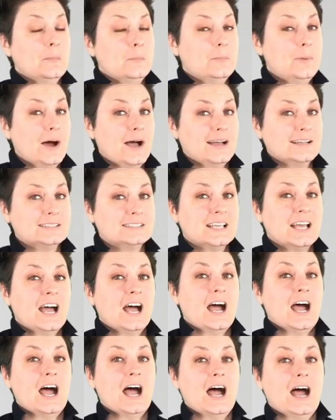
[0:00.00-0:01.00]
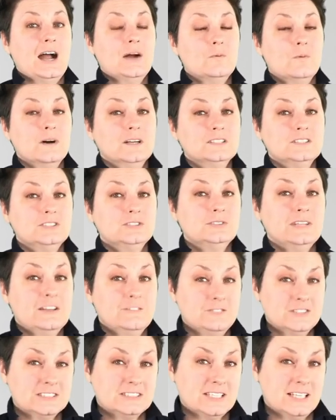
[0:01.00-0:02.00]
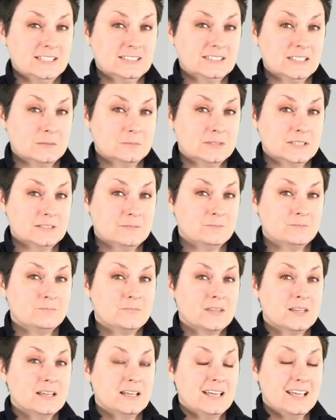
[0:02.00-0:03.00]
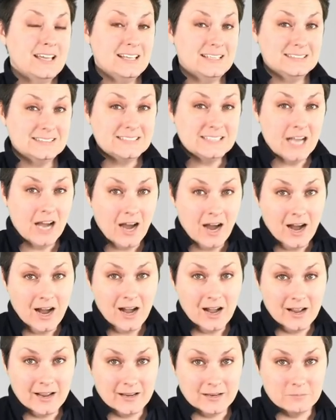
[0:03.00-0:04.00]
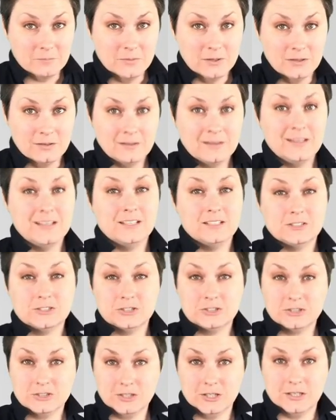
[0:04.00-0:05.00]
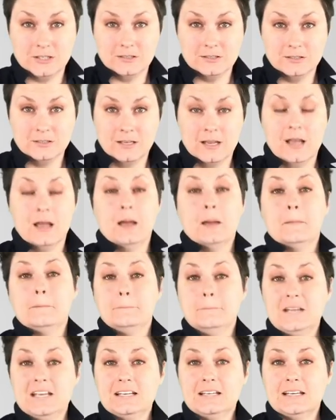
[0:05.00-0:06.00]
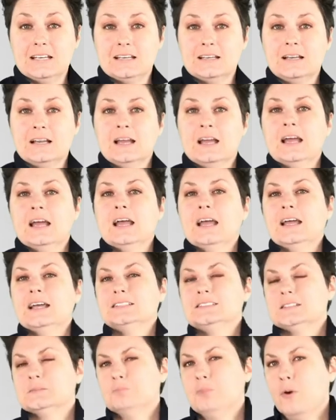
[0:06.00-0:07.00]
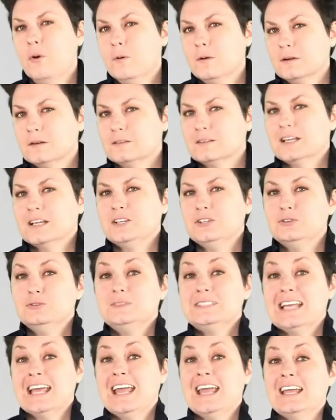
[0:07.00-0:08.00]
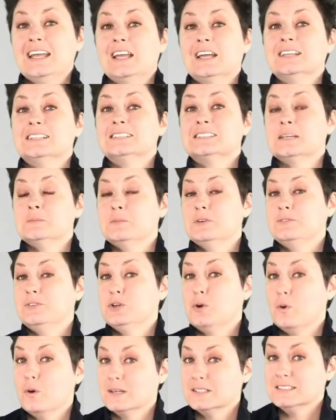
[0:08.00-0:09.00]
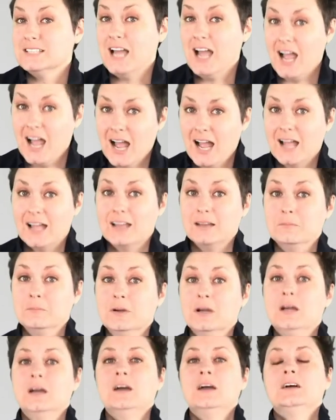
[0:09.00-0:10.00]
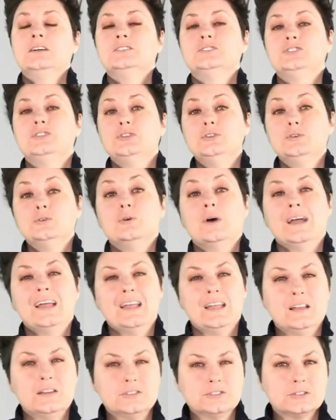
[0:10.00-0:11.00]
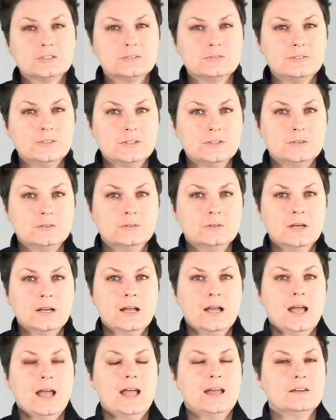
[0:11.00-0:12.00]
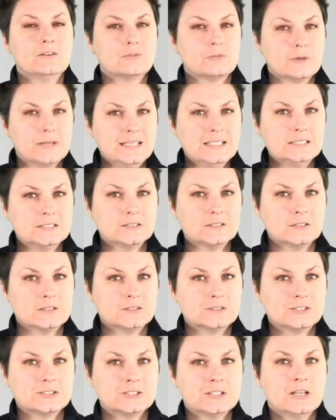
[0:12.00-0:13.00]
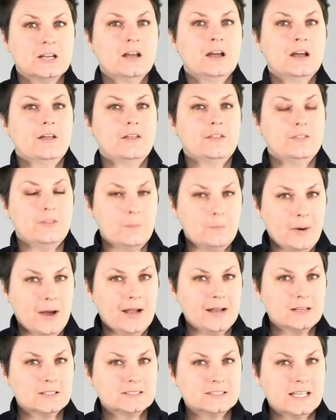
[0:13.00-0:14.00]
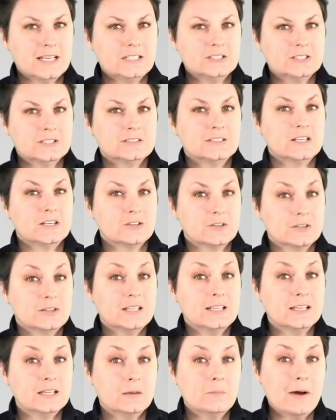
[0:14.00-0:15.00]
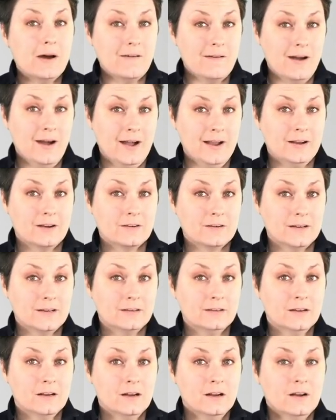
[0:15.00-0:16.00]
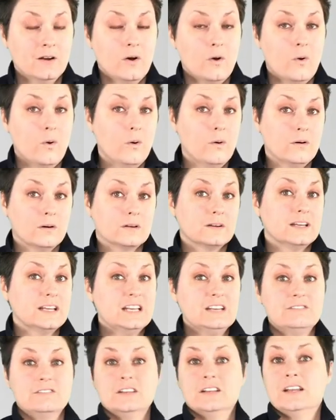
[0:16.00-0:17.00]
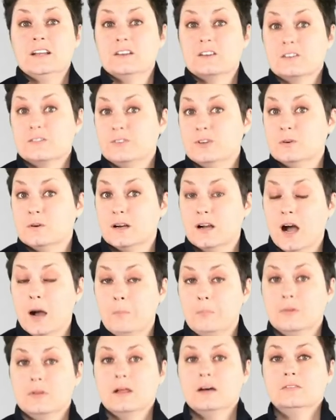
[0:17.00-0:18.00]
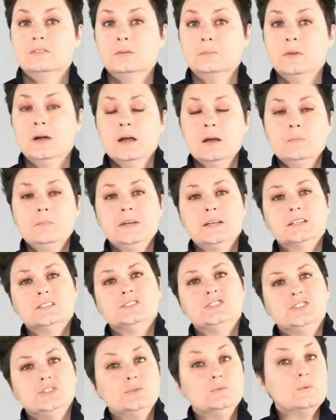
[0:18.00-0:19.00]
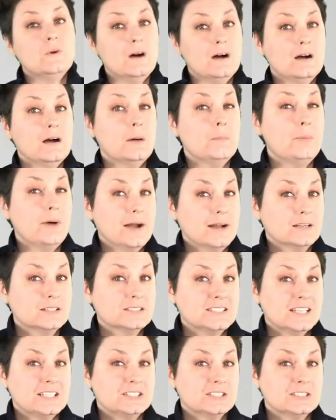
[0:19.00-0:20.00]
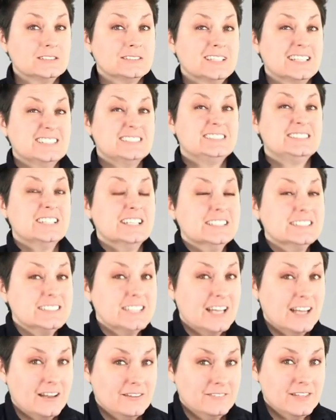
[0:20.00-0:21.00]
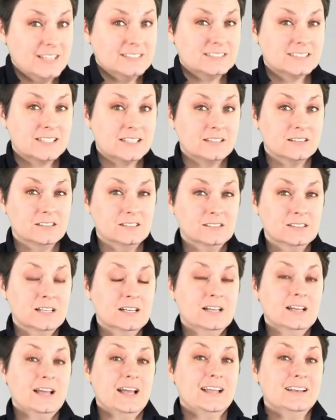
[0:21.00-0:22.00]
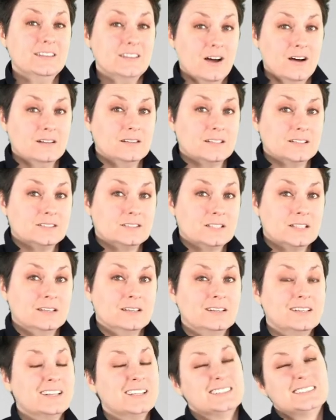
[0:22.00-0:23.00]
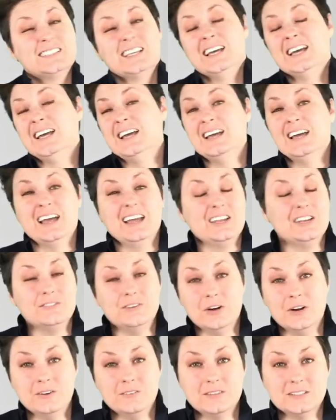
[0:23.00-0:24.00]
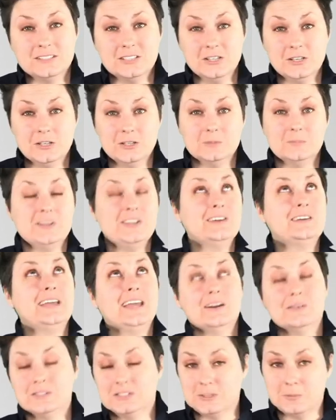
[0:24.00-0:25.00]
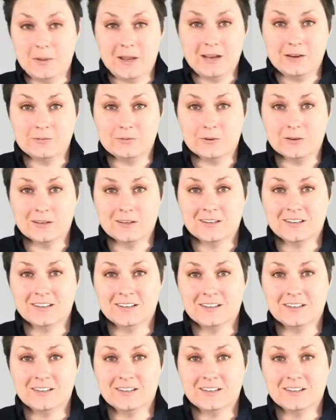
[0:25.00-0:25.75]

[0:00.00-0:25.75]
But I want to emphasize something. In time, it should, meaning it's important that you take some of your time to interview and research the buyer's agent that you're thinking about hiring, or even interview a couple of them, because you want a buyer's agent that does have that skill and knowledge. Because you've heard the term, you get what you pay for.